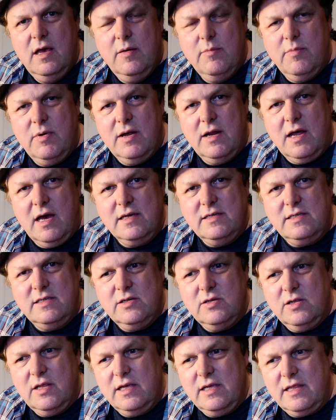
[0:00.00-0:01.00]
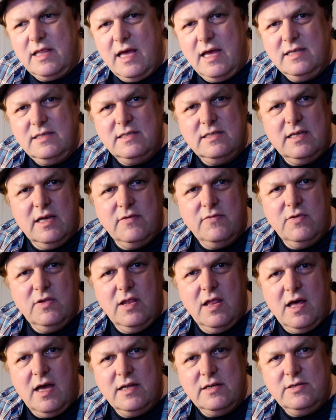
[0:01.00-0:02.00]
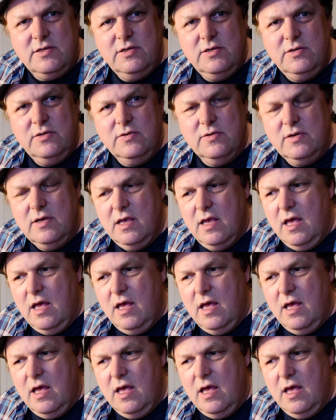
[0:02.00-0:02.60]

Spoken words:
but I still like that stuff a lot too.